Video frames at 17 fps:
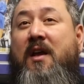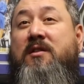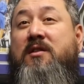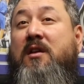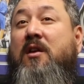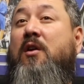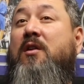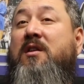has
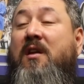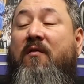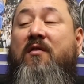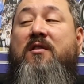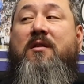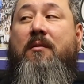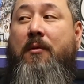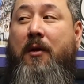good
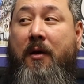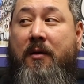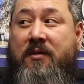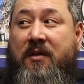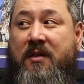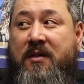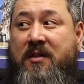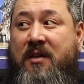defensive players
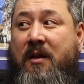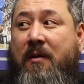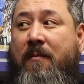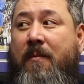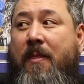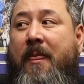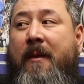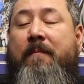on his
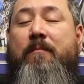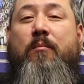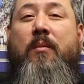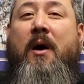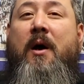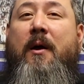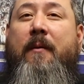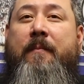team,
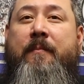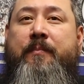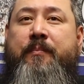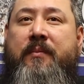but